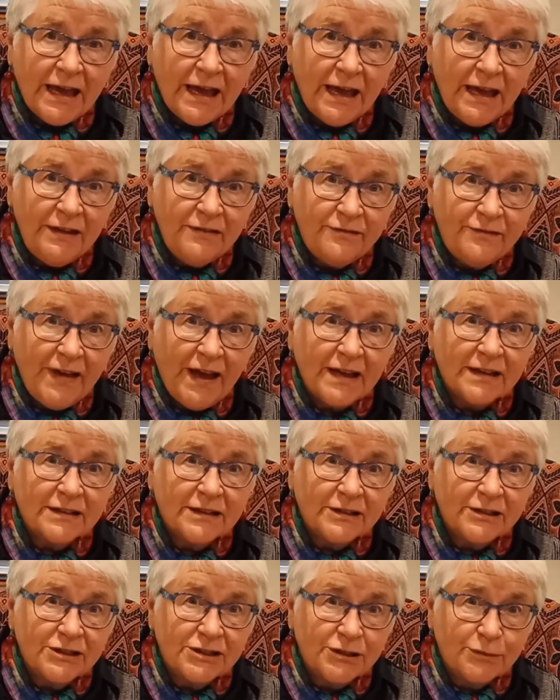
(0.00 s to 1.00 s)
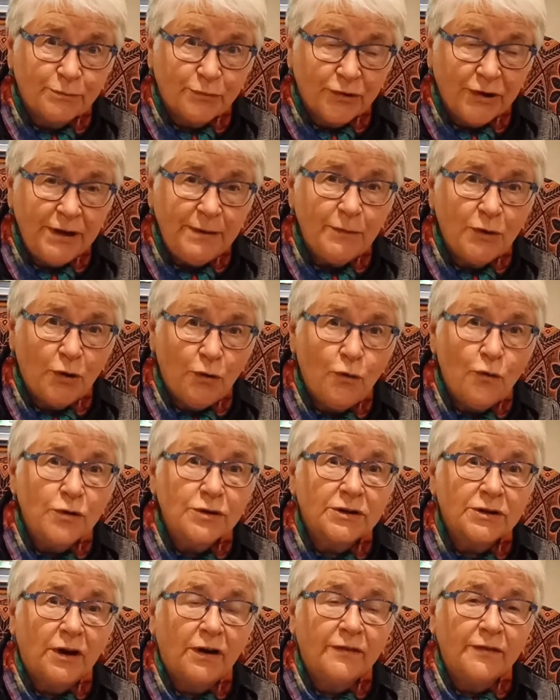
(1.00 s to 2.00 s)
In fact, the Supreme
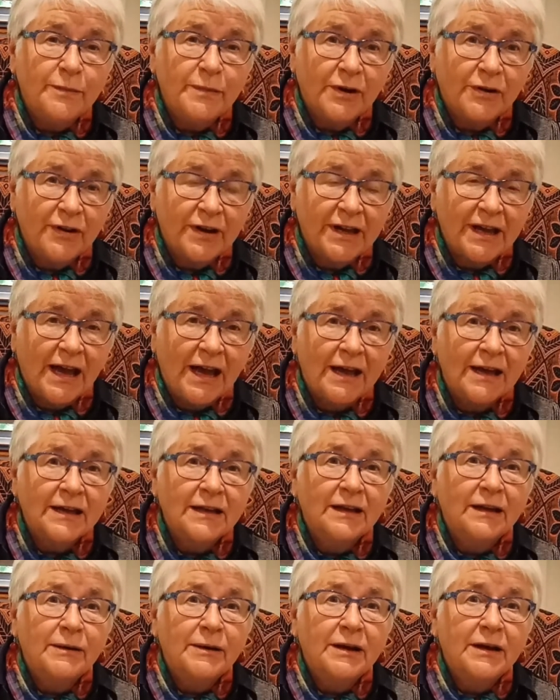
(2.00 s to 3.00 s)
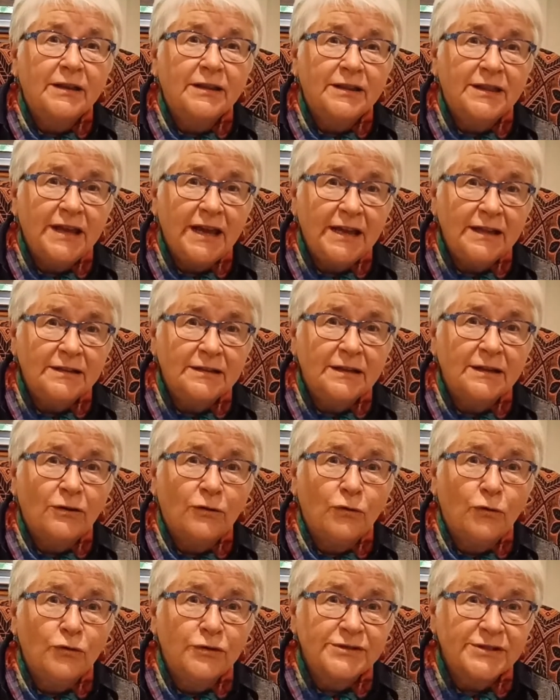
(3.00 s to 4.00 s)
Court of America then
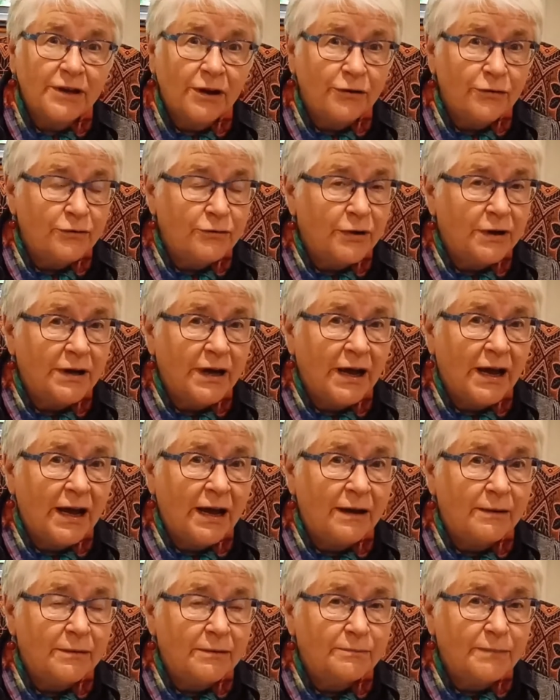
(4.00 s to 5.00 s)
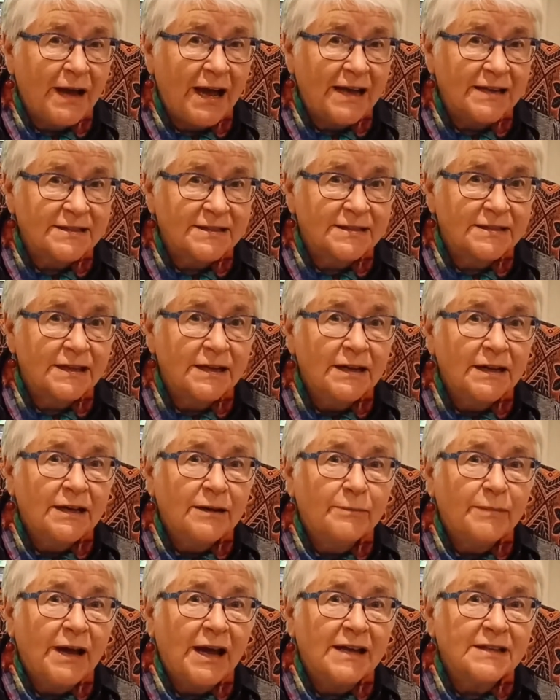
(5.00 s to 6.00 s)
also passed
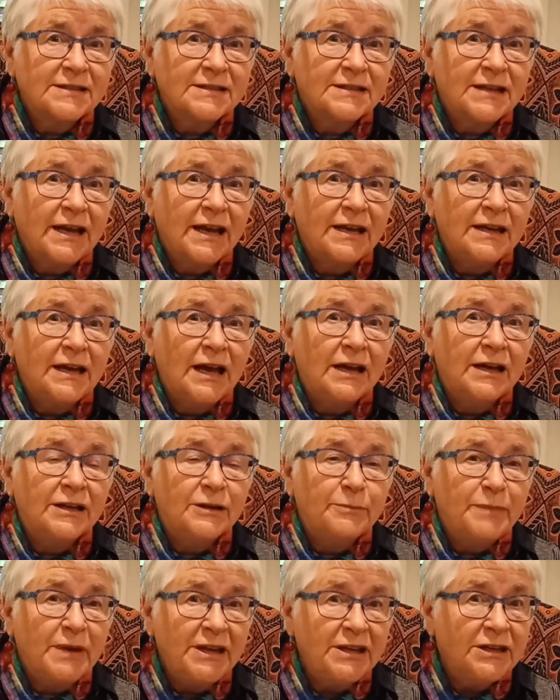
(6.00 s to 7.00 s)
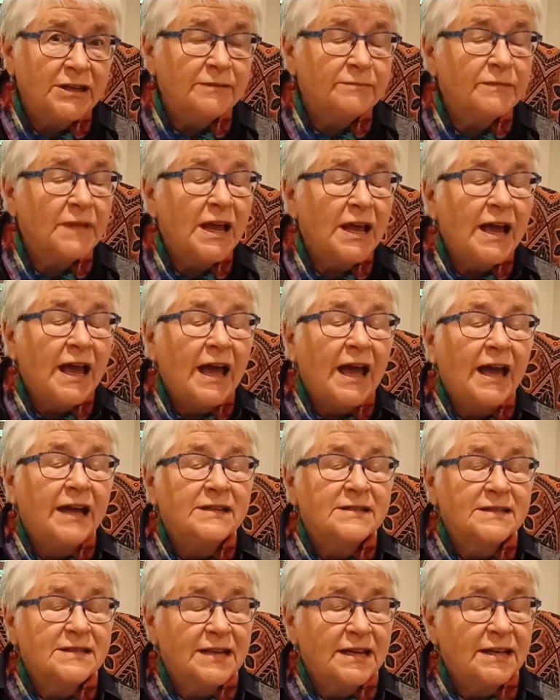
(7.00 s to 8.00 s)
an opinion and
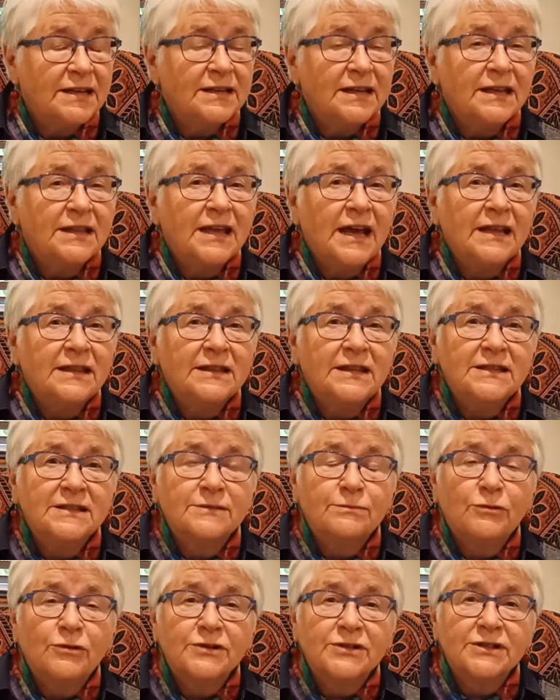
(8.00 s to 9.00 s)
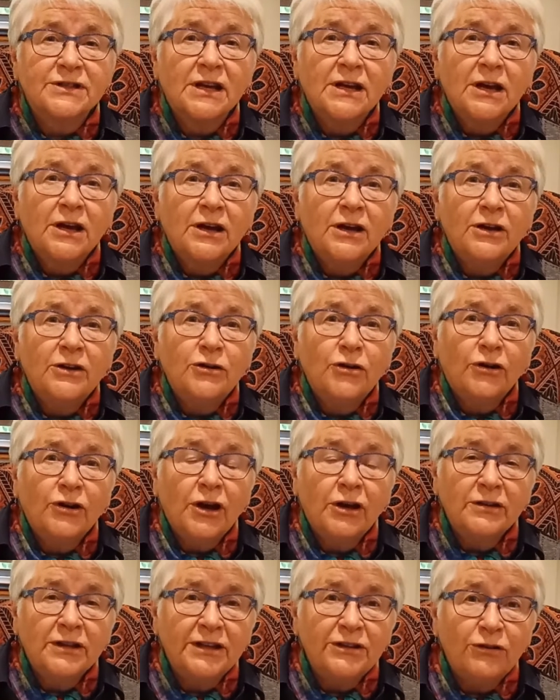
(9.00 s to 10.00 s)
said that this was not
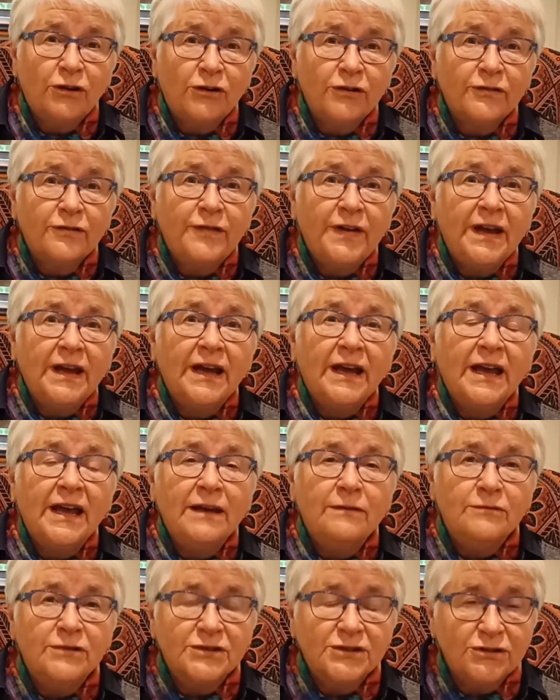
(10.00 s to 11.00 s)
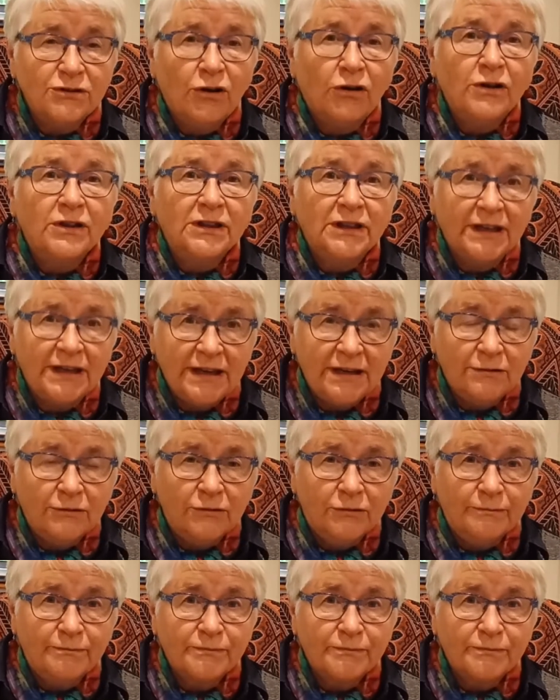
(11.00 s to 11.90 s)
only not fair, it was not legal.